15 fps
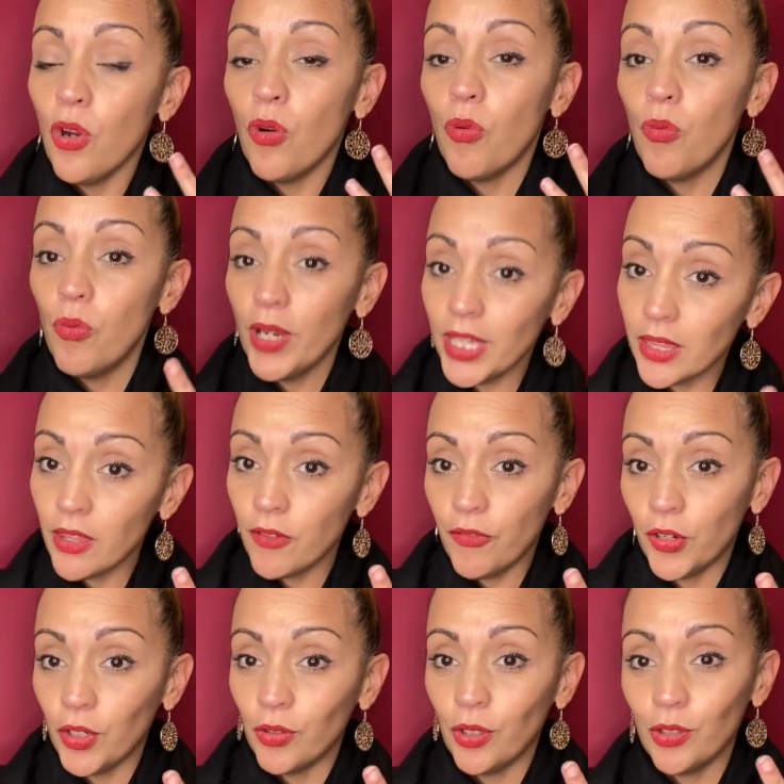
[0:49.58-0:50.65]
with
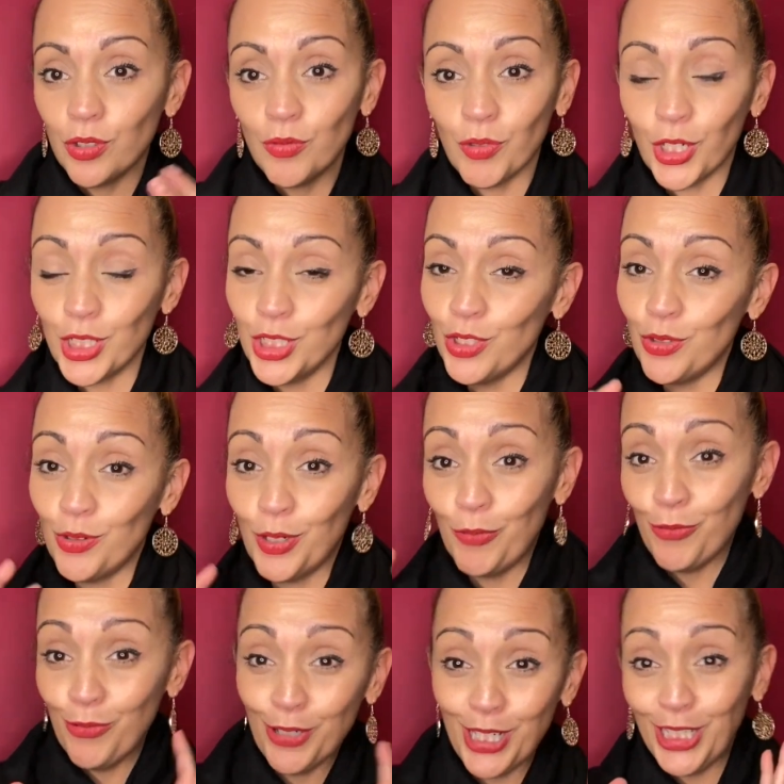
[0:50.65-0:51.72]
photos. We're gonna do a
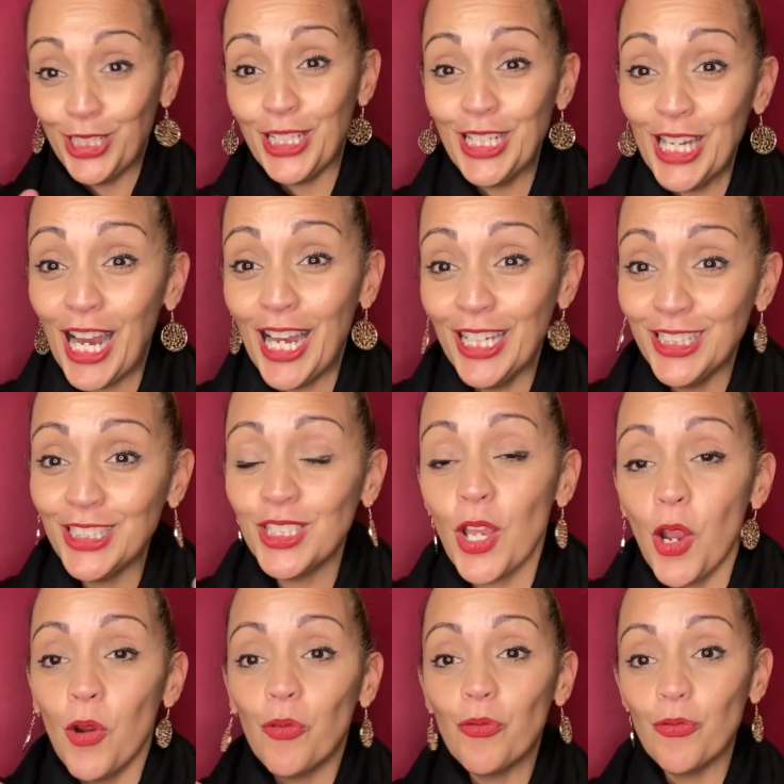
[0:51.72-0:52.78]
really nice
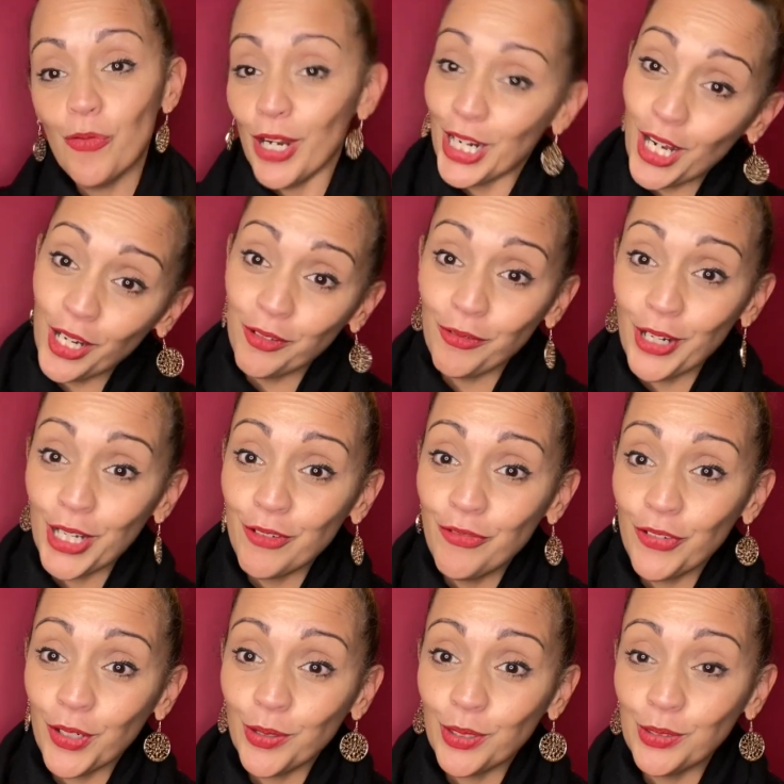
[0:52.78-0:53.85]
red on red
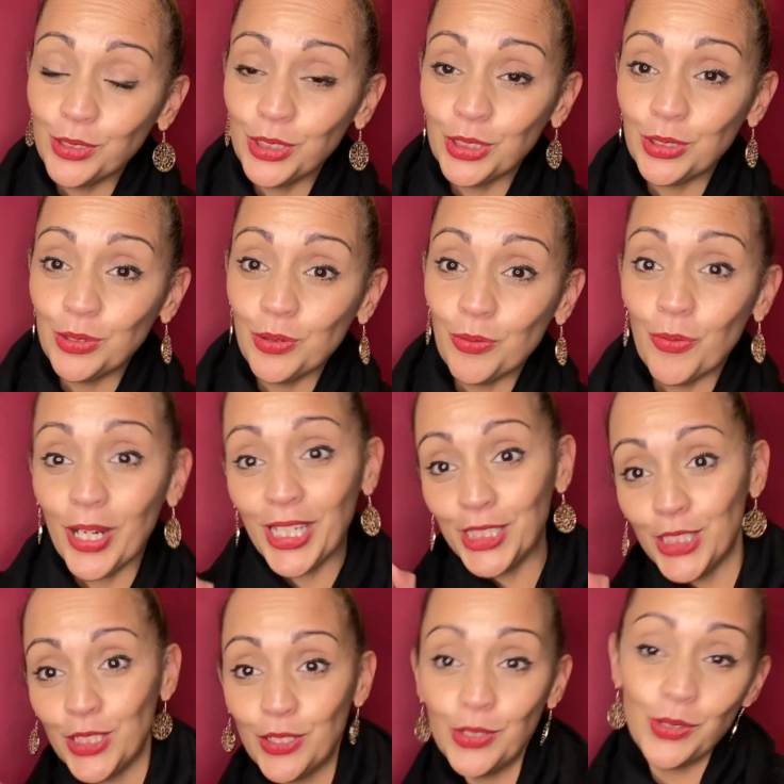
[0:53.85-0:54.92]
photo shoot. Wait
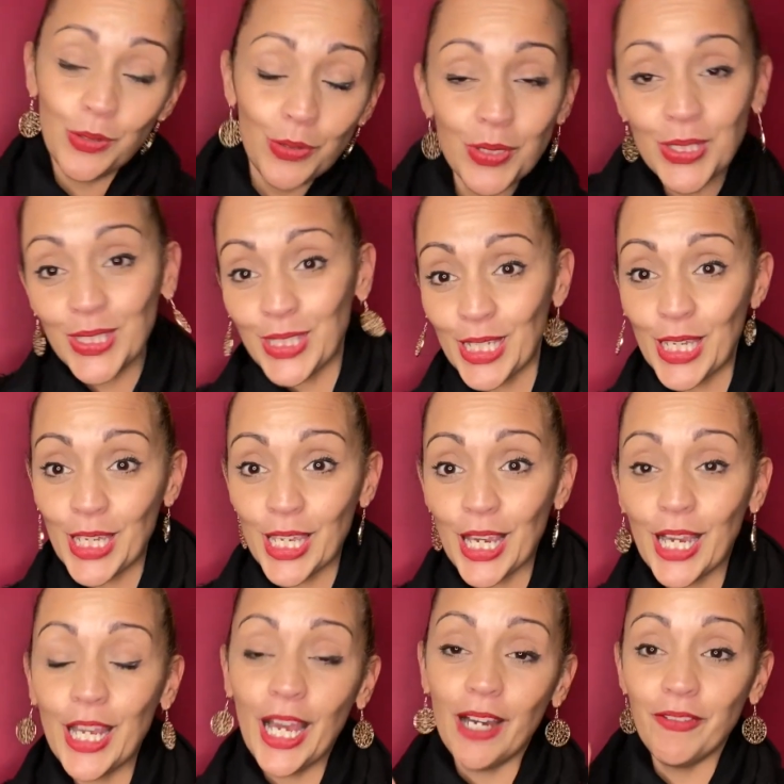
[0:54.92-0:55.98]
until you see. I
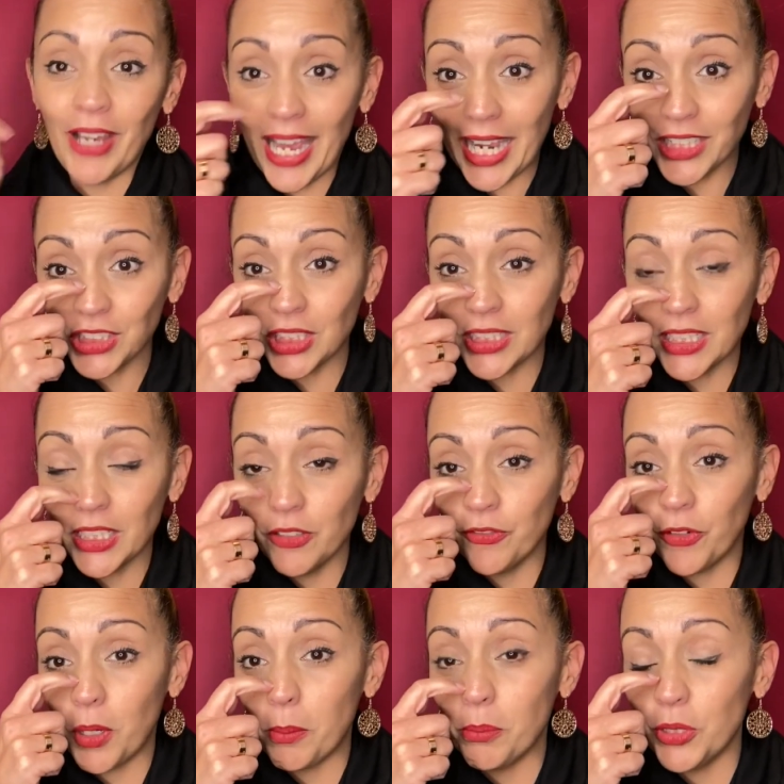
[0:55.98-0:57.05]
have Ashley
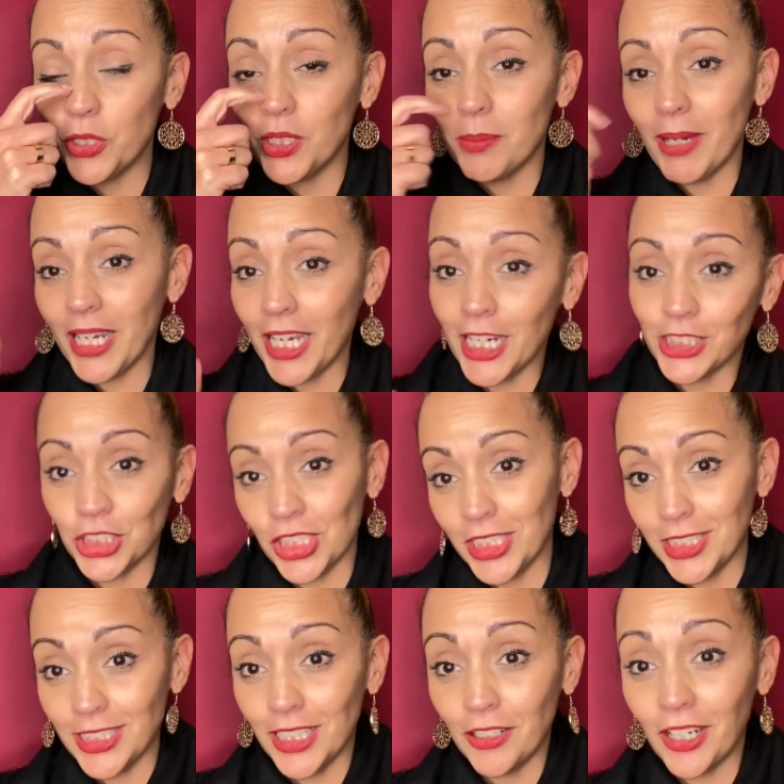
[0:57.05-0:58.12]
from Beauty by Ashley
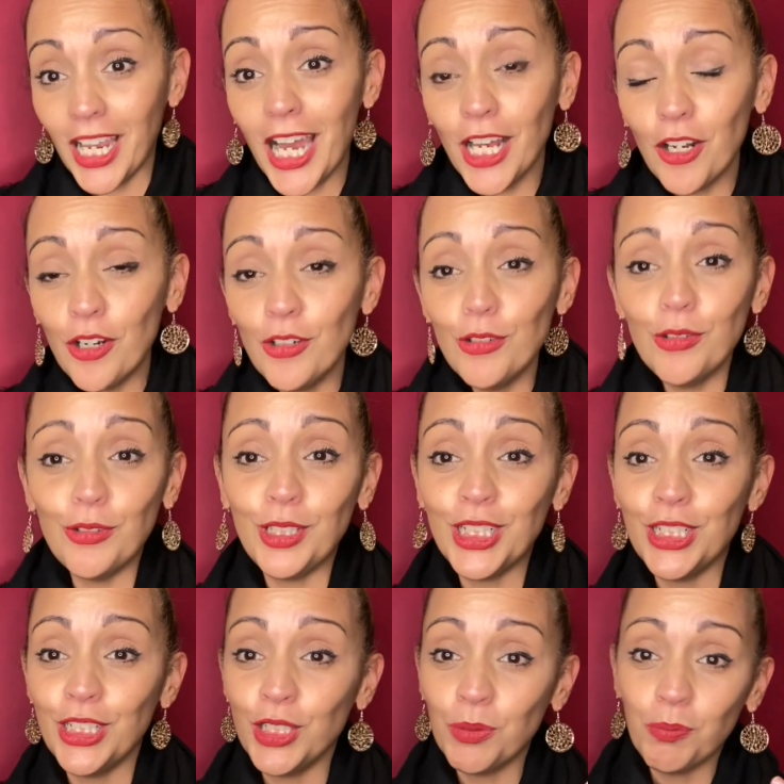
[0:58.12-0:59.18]
Delgado who did
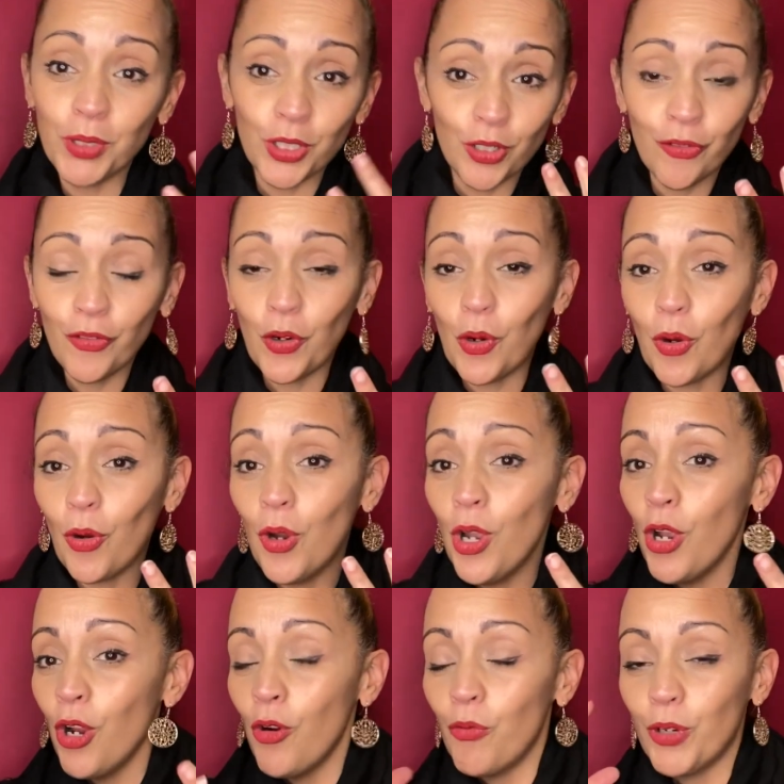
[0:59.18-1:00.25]
this beautiful
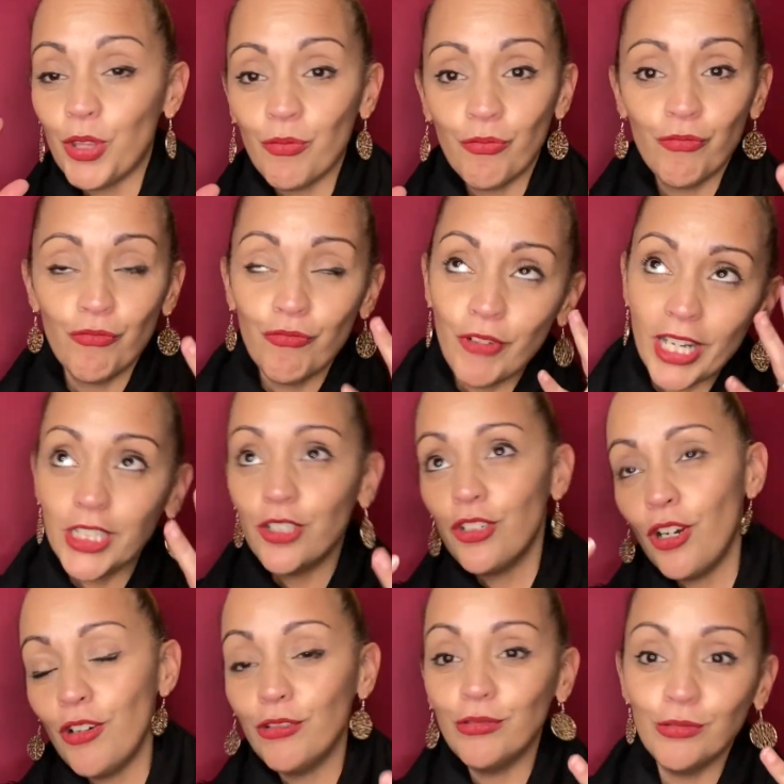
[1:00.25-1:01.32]
with red
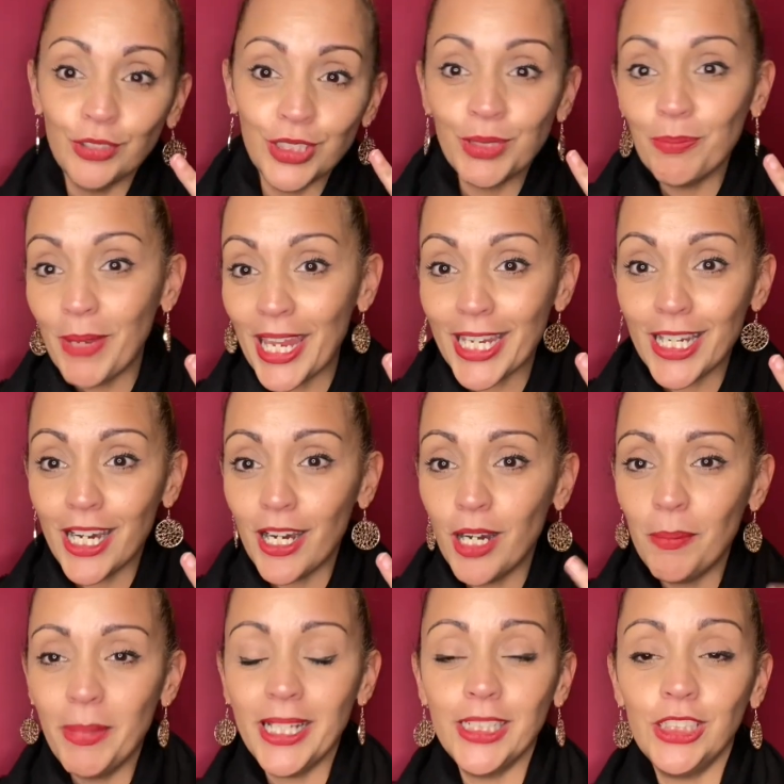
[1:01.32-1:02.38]
tones
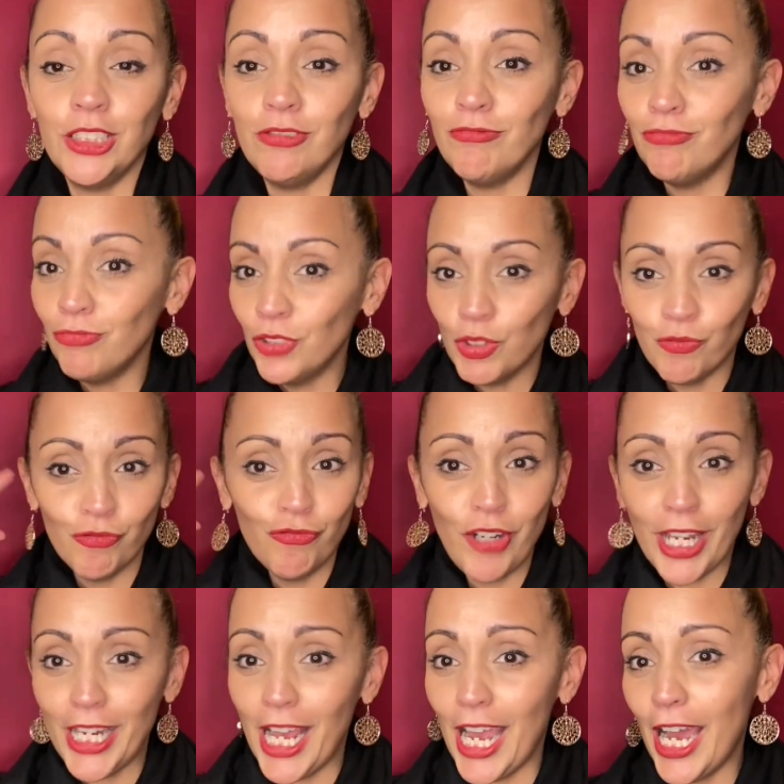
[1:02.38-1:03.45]
makeup and
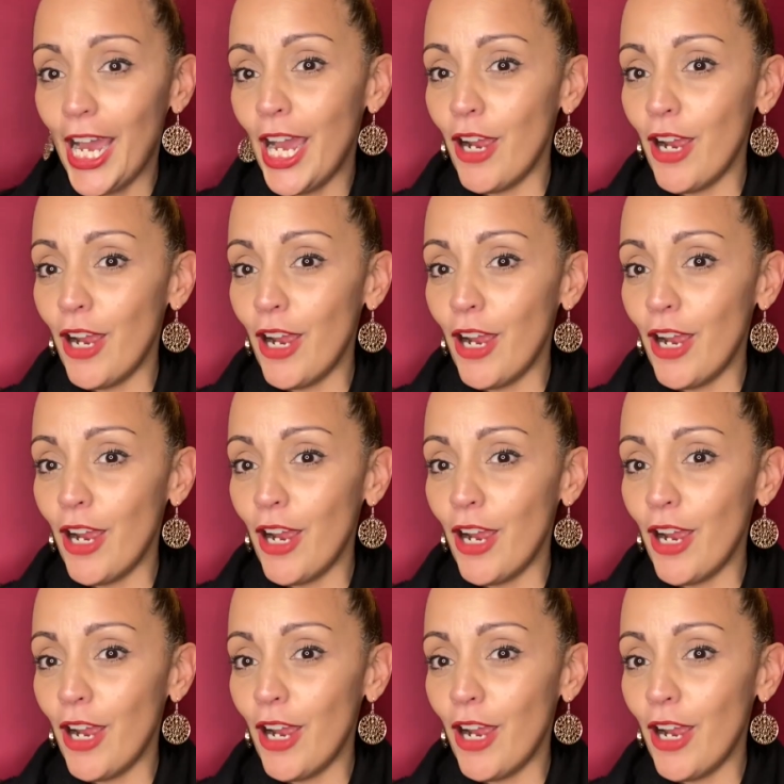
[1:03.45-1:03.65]
red hat,